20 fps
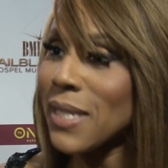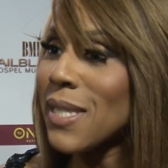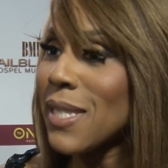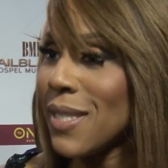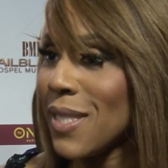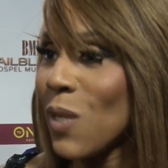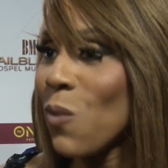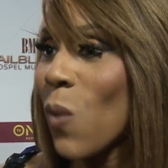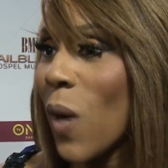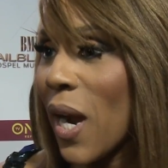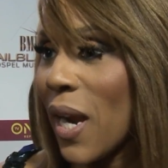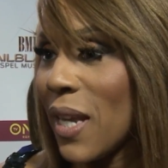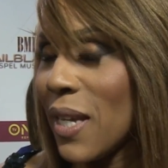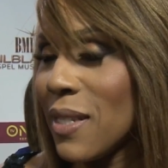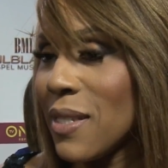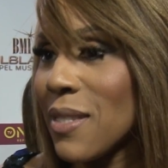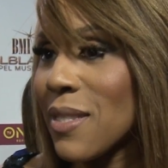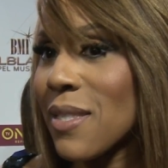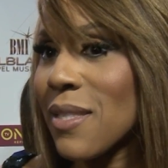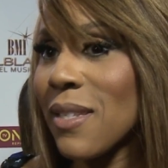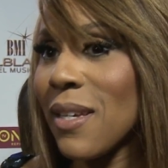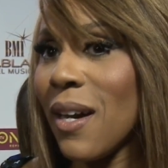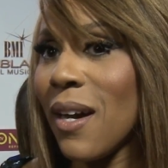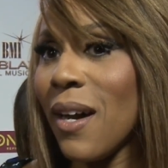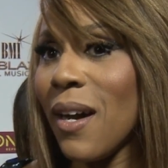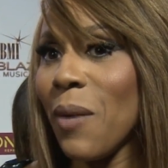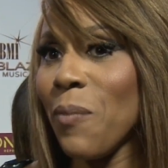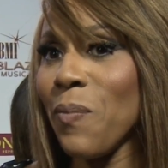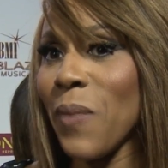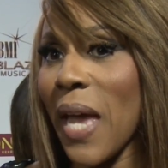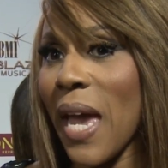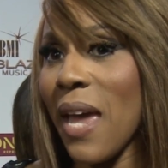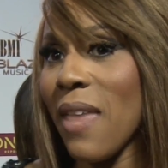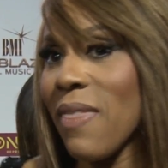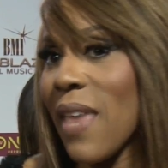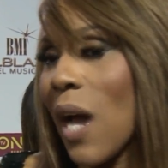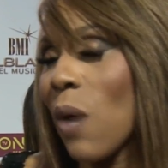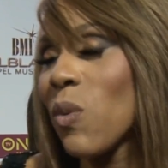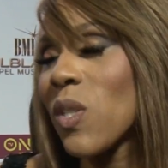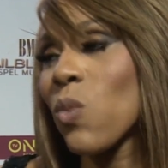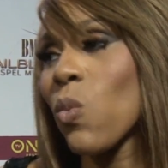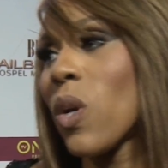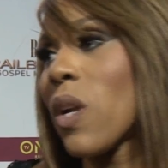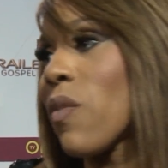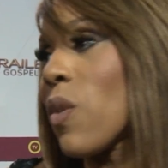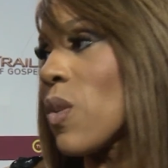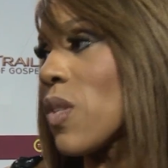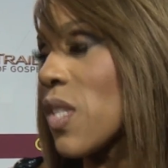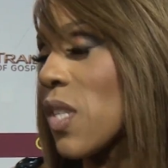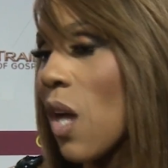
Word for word: CeCe Winans, um, and that was one of those